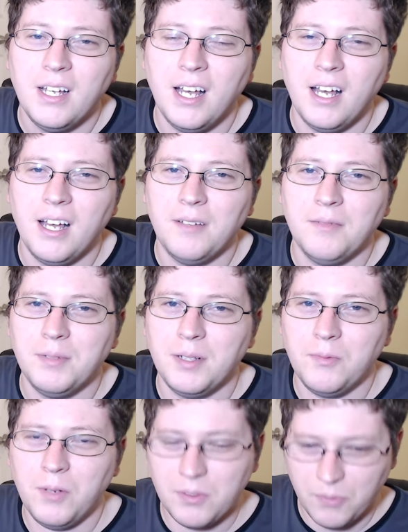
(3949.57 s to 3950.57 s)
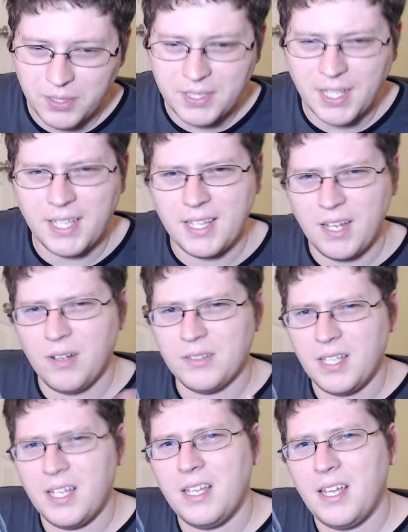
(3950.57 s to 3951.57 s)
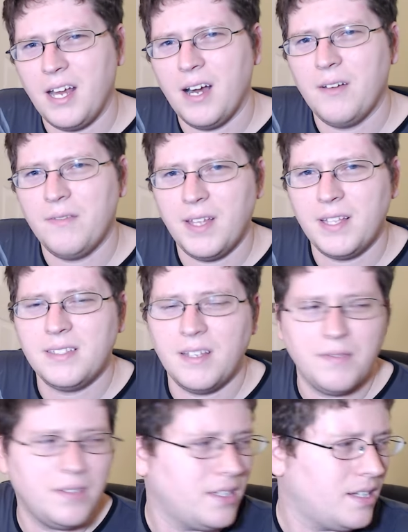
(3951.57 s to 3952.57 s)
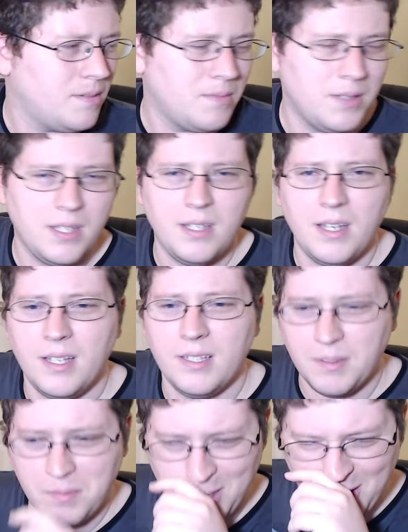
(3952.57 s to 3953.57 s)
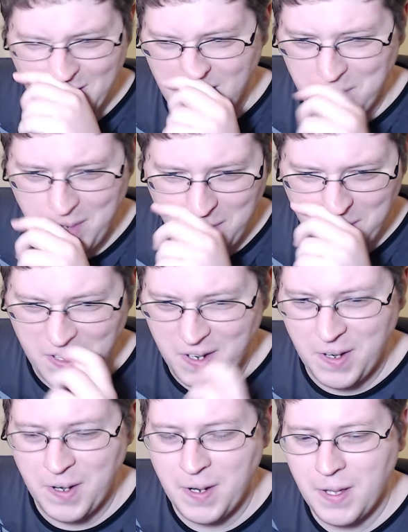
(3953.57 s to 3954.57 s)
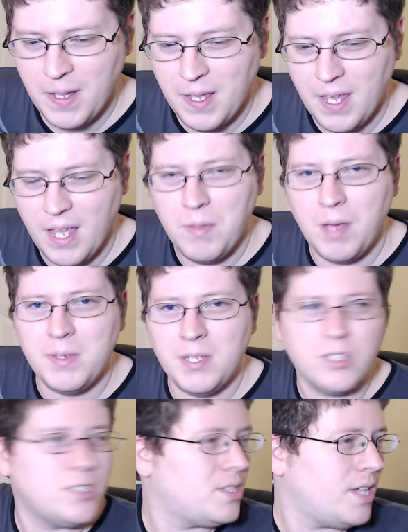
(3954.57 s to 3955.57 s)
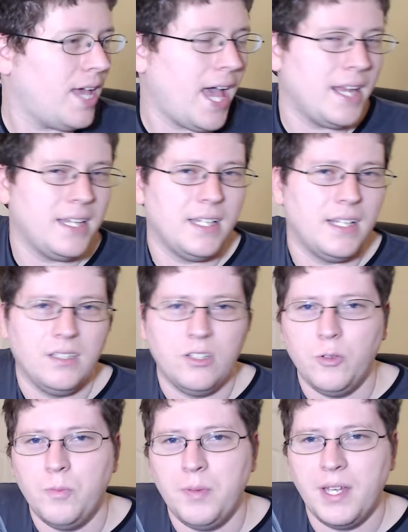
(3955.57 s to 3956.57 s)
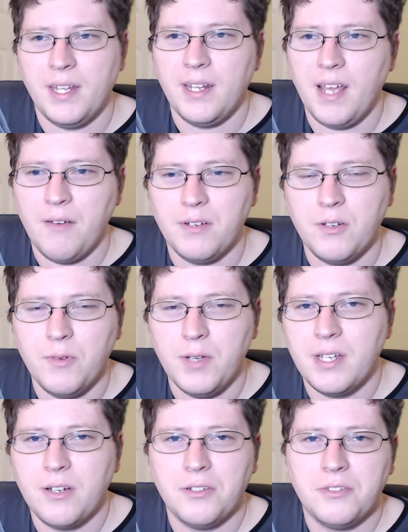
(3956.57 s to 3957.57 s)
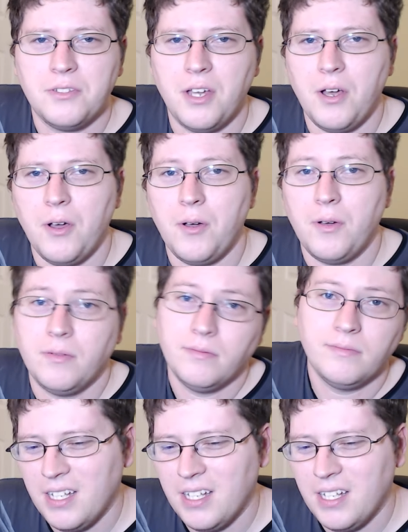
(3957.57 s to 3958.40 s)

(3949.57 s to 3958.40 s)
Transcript: But once I get that all taken care of, that's definitely going to be something coming up here, and maybe just adding a little bit every week or so.